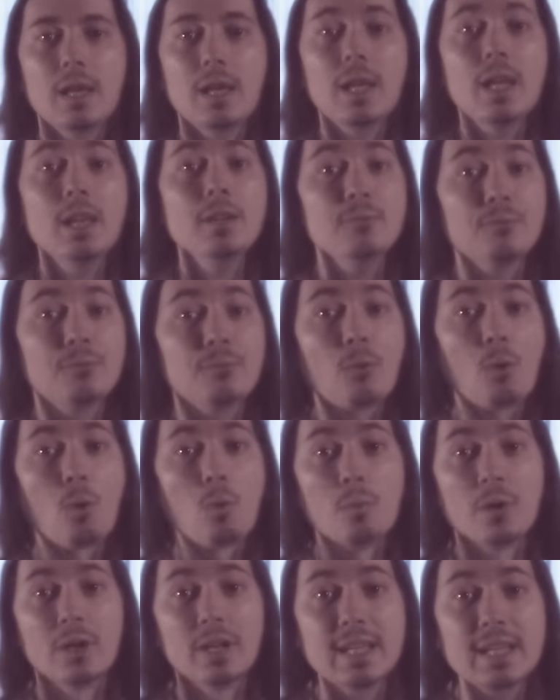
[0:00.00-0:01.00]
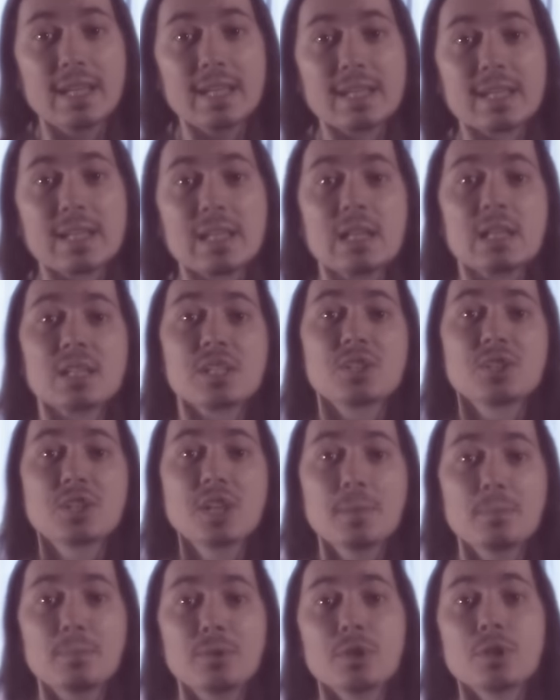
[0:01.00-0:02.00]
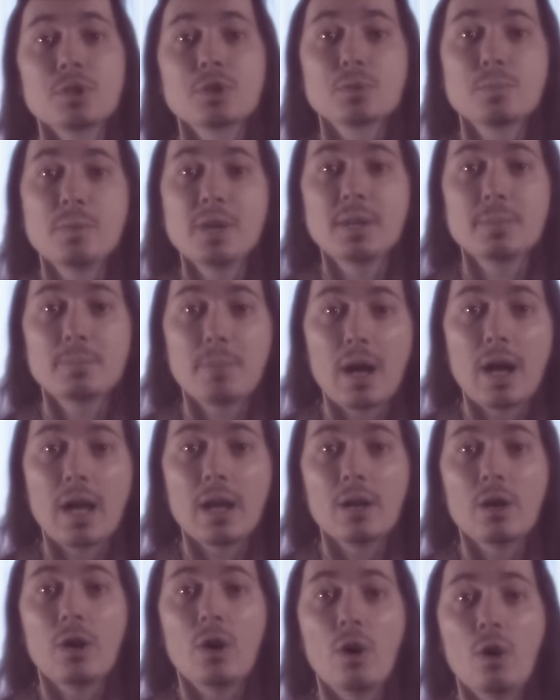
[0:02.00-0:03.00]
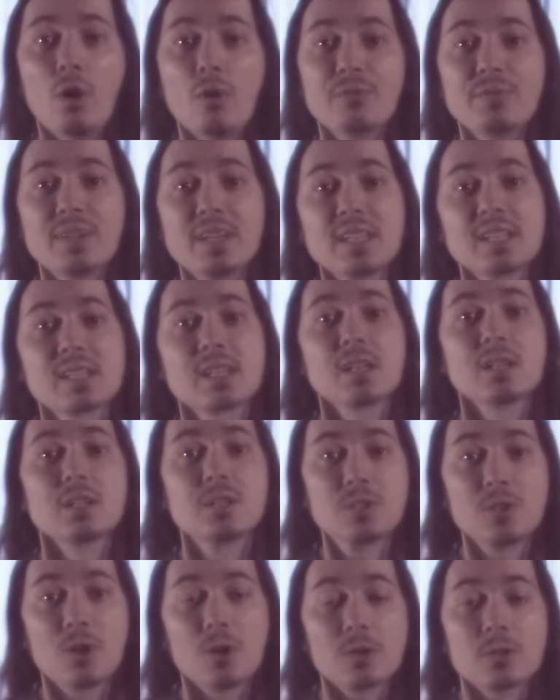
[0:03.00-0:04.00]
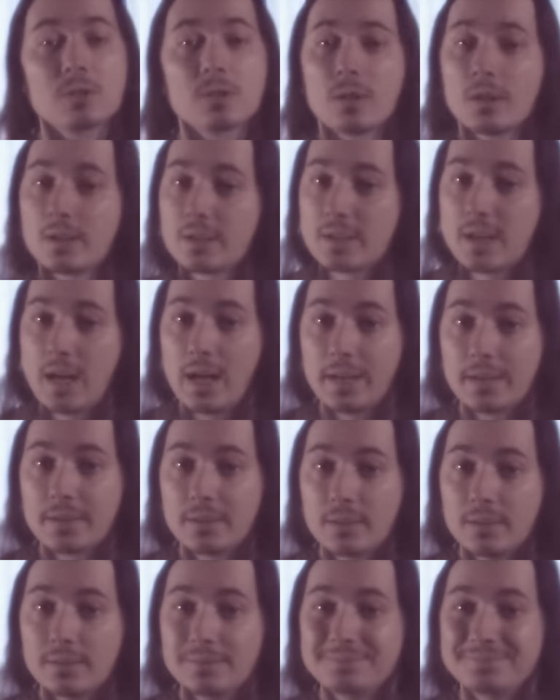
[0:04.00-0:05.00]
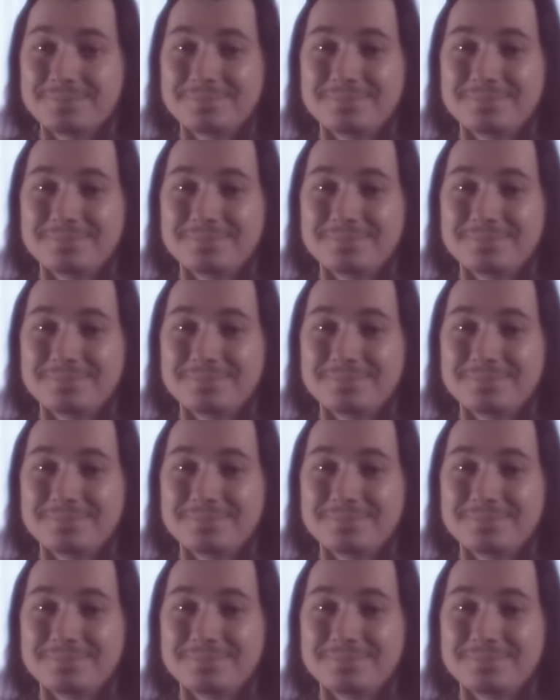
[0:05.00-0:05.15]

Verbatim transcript: informally stripped Schmitt Pál of his doctor title,